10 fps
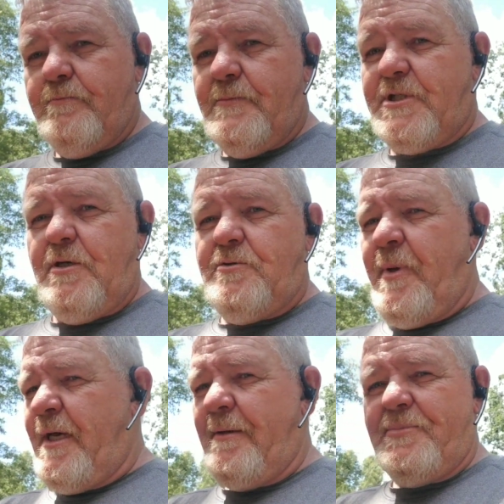Excuse
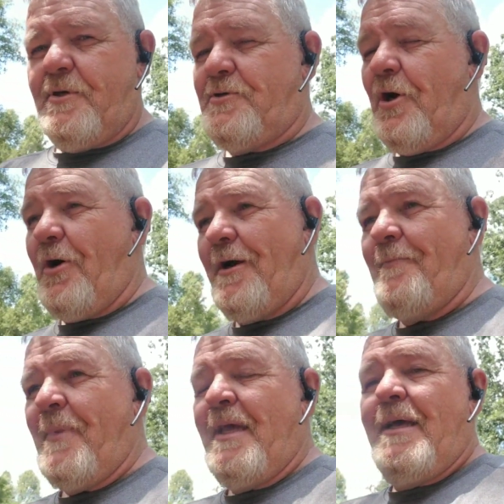me, so sorry.
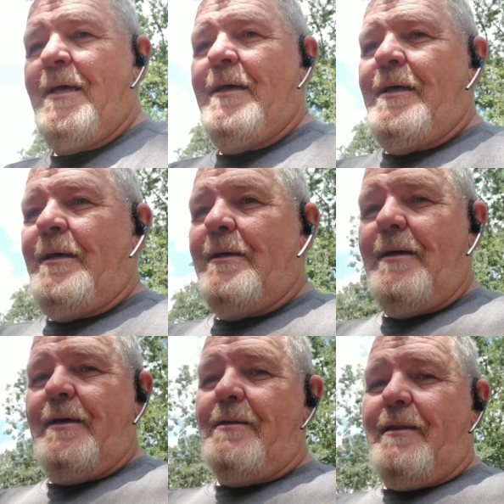
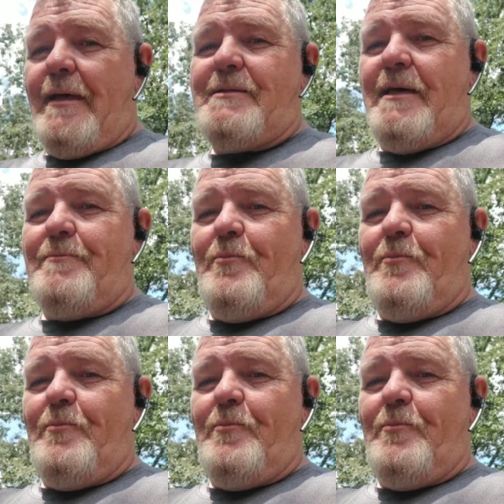That's that